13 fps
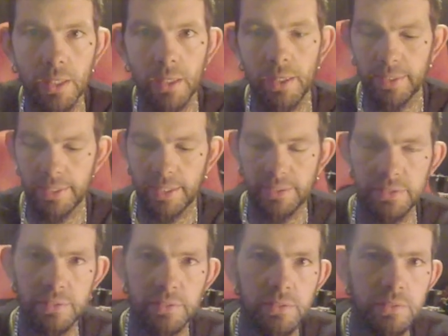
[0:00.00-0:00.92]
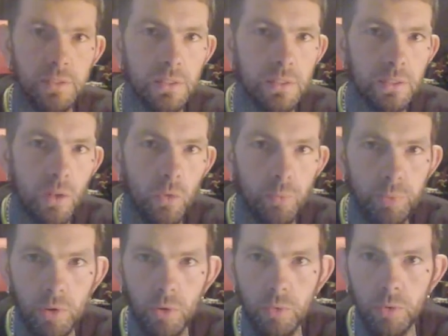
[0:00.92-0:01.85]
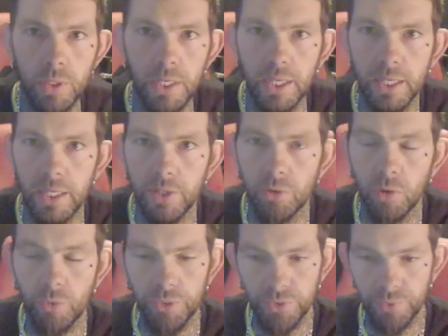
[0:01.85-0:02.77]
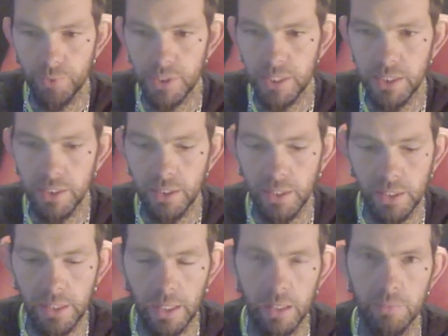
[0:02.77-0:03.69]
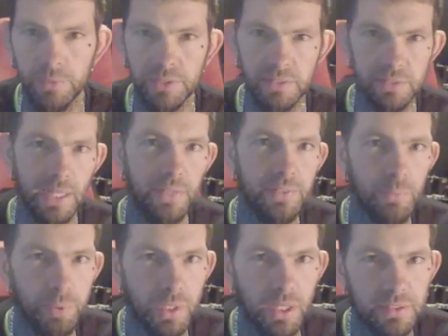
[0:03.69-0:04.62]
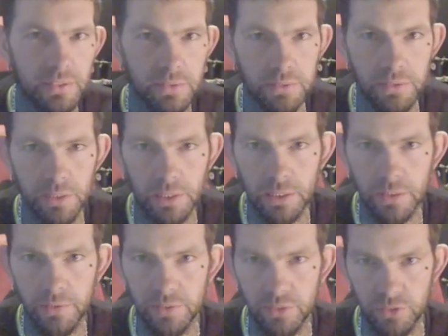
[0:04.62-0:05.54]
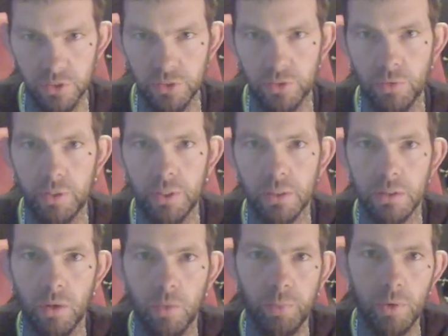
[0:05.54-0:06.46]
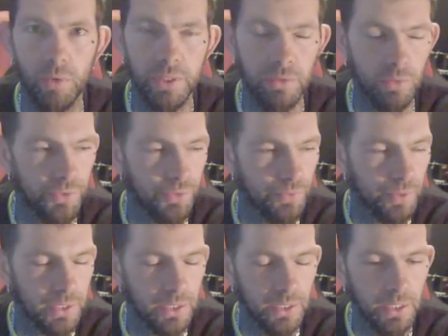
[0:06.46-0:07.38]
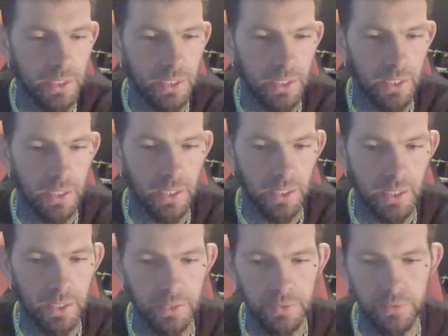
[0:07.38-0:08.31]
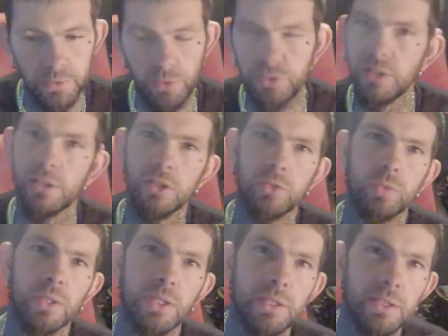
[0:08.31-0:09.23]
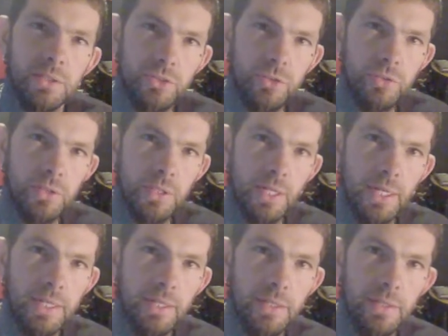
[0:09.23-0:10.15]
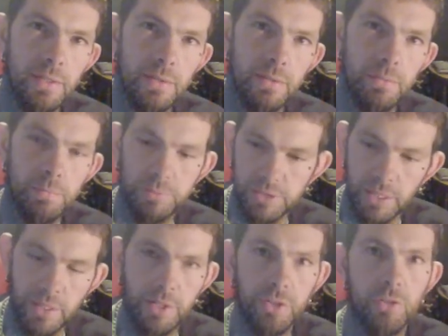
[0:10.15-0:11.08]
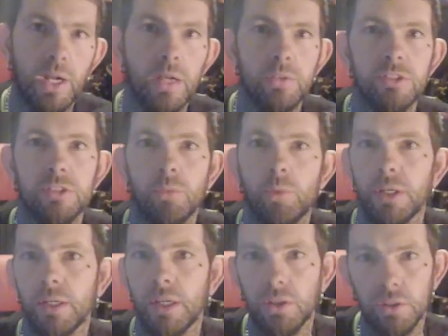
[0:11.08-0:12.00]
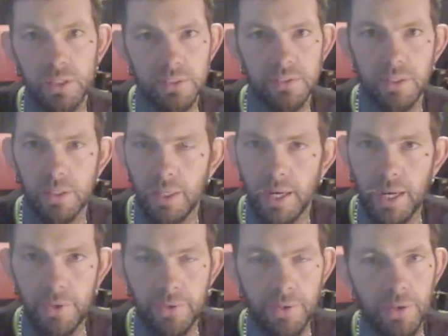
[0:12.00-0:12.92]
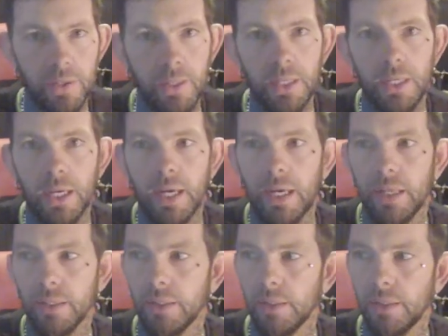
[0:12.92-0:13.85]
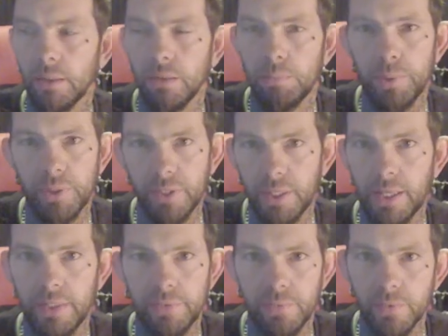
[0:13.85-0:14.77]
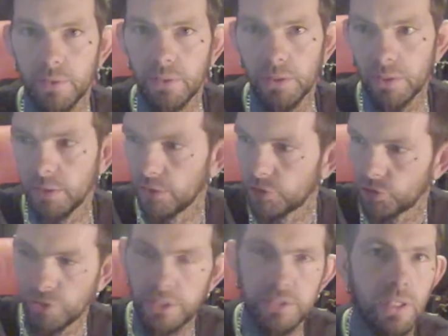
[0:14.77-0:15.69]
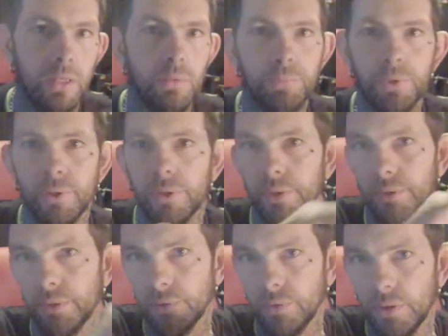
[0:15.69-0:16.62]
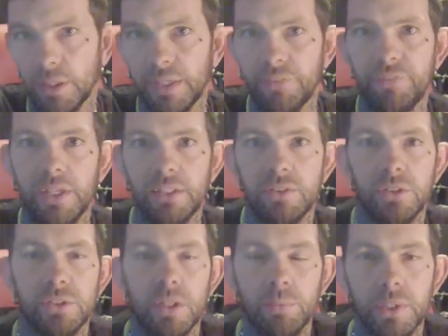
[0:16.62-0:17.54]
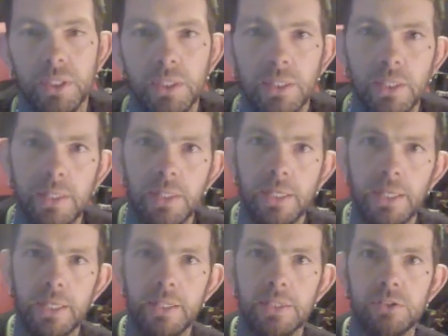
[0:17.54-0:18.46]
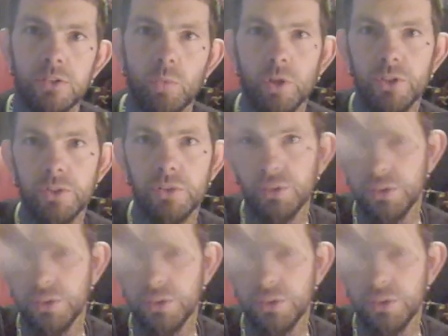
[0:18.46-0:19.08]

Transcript: Alright guys, this is the GoPro Hero 3. This is not the Plus. This is just a regular GoPro Hero 3. You see this one is usually I set it on the ground somewhere. I'll hook it to the ladder. I'll put it on a tree stump or on a fence or something, and it's the one you